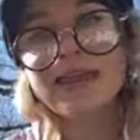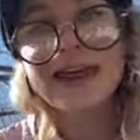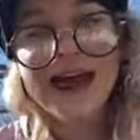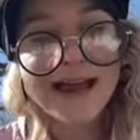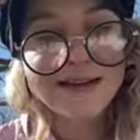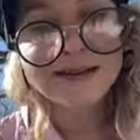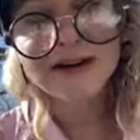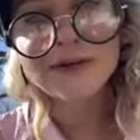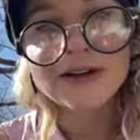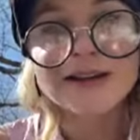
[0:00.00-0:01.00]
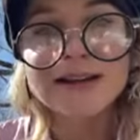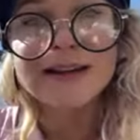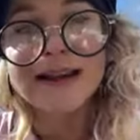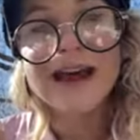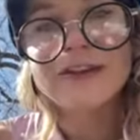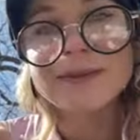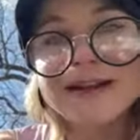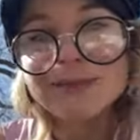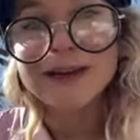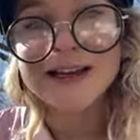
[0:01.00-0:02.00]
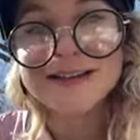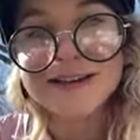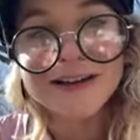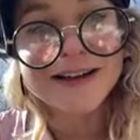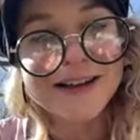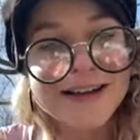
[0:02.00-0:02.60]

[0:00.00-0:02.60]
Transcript: that, sorry, I'm trying to gather my supplies here,